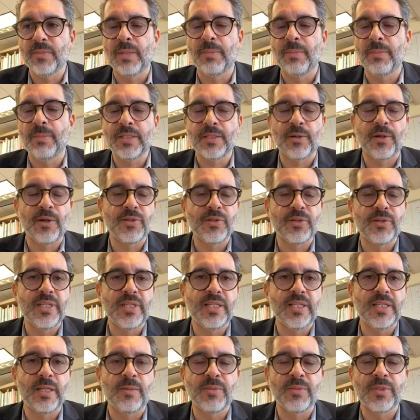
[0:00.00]
the mental health
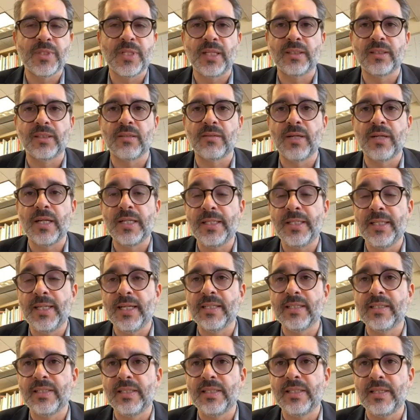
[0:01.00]
systems that already
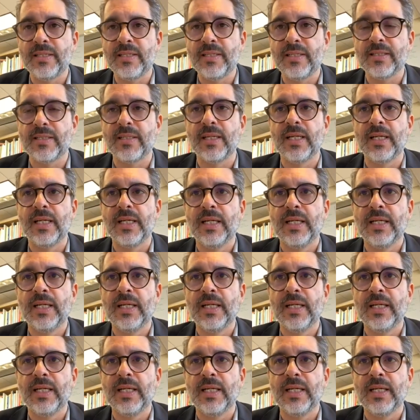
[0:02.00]
exist